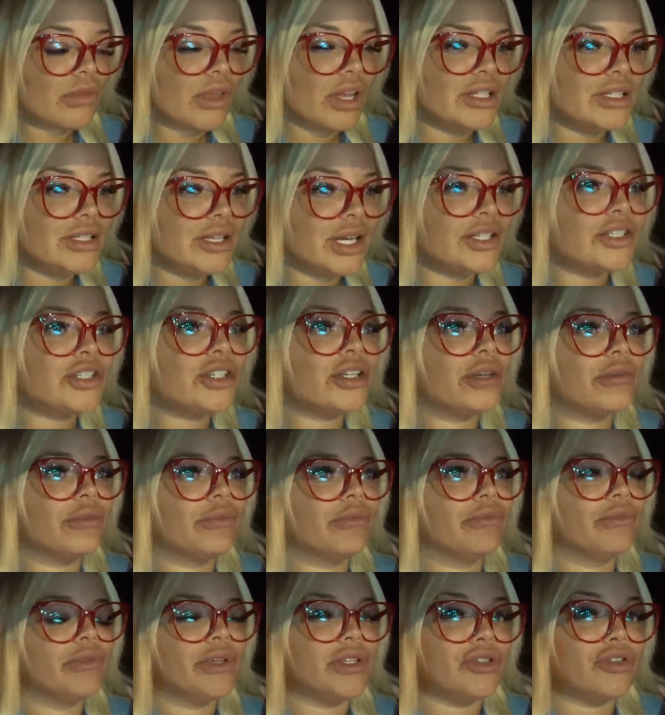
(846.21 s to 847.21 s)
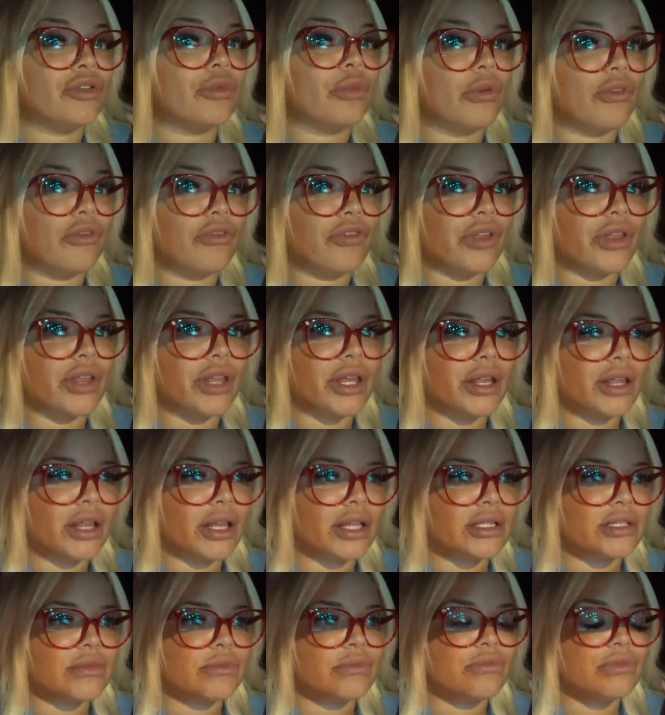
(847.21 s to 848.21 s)
it's such a miserable feeling.
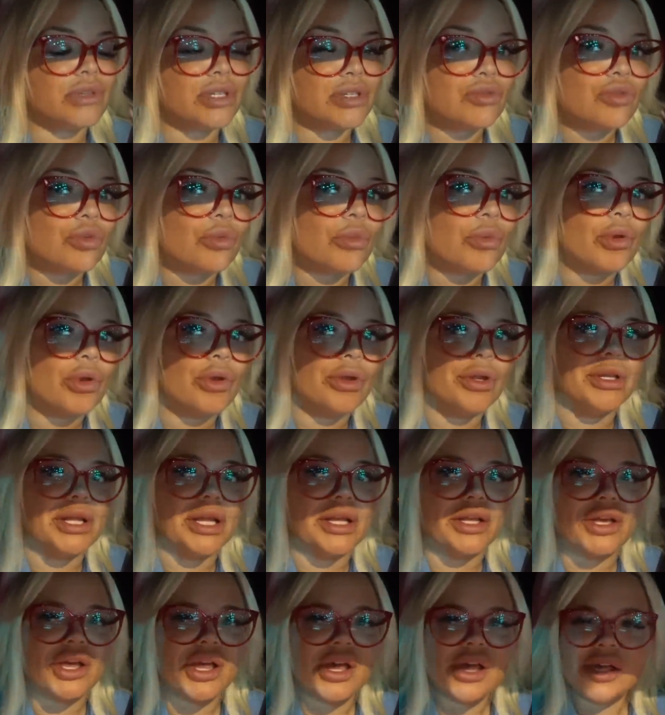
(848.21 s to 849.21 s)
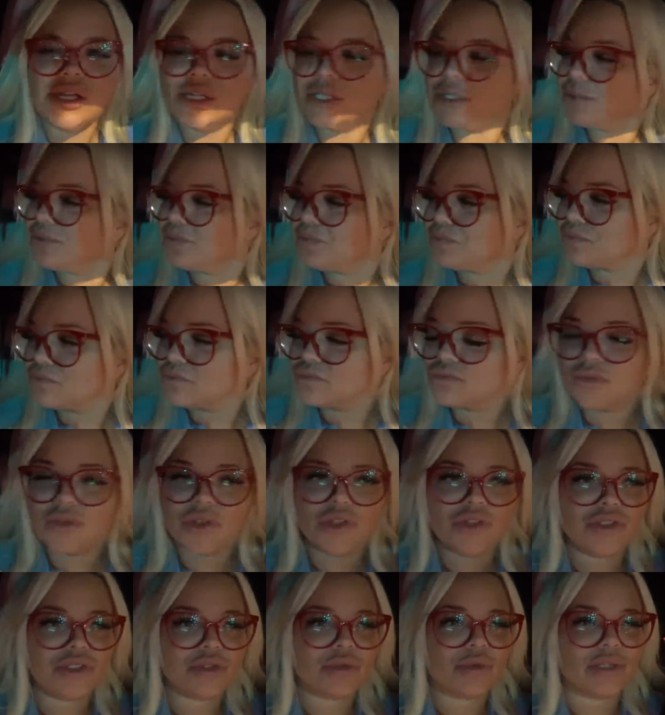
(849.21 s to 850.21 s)
Like, it's miserable, and like
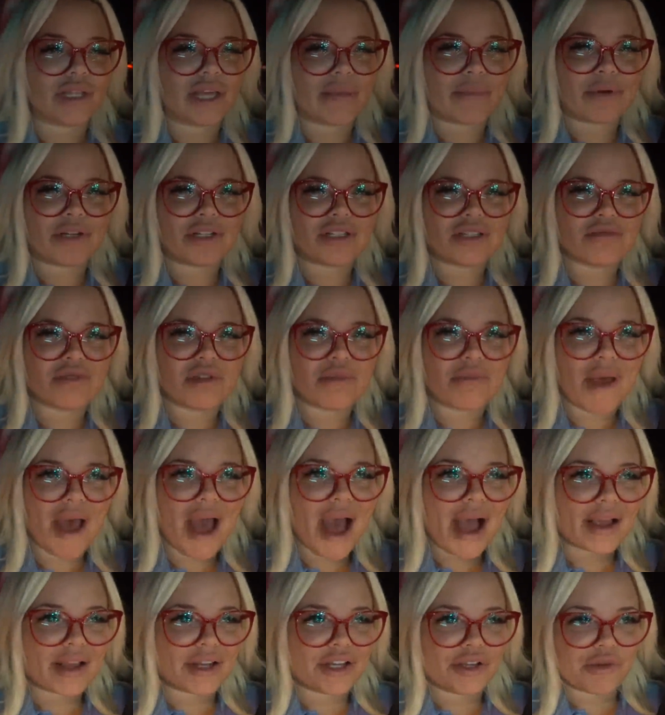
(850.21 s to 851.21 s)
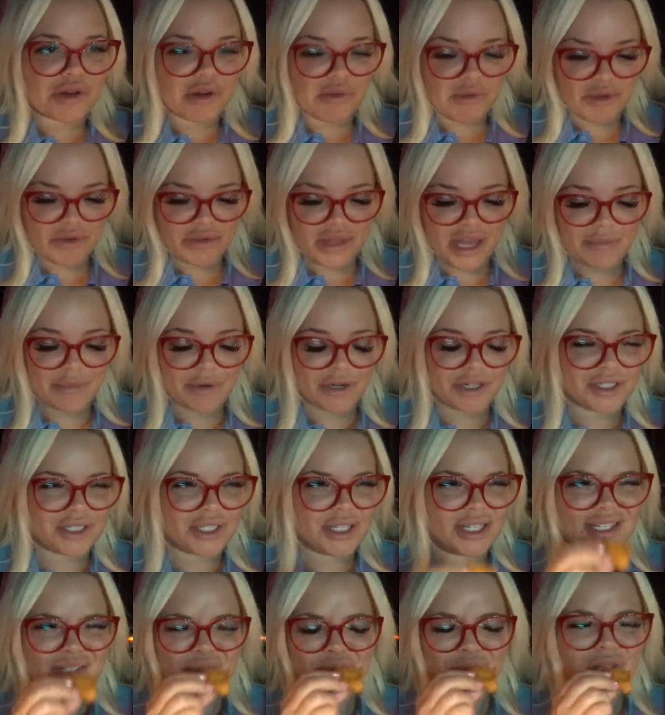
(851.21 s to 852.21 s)
you just want that person to be back, and you want to be with that
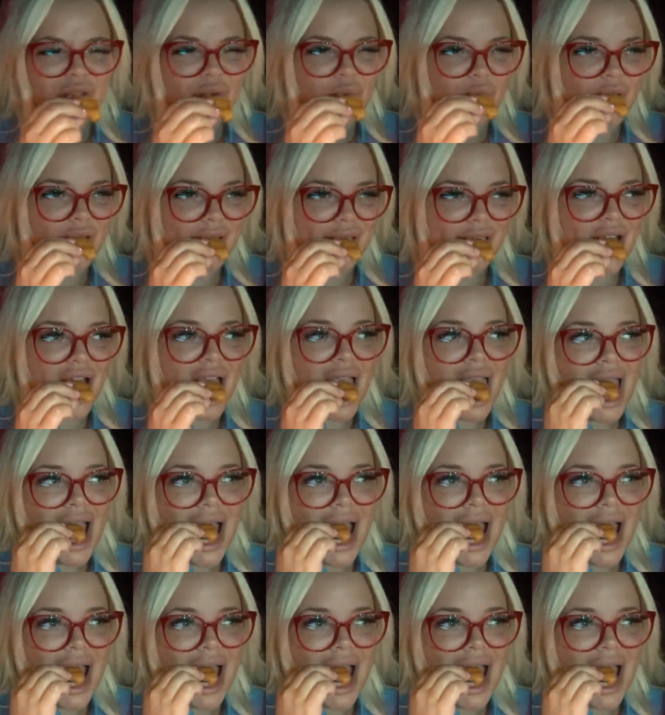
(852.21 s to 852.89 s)
person. It's really weird.